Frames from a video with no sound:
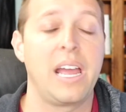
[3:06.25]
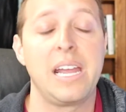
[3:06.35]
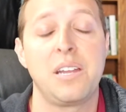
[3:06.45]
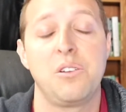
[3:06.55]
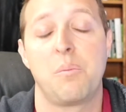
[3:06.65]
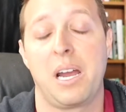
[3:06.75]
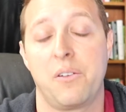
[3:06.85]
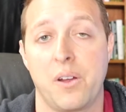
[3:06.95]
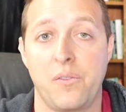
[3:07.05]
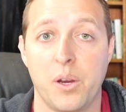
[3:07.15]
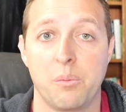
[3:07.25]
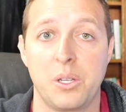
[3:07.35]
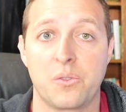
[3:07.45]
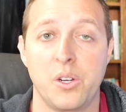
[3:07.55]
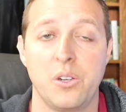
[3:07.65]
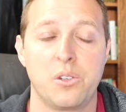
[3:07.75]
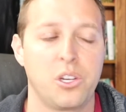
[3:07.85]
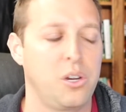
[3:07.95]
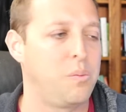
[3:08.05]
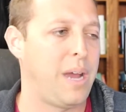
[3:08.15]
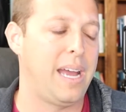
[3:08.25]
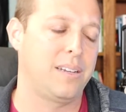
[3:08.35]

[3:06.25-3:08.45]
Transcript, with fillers: hey, do you mind if I film this for YouTube?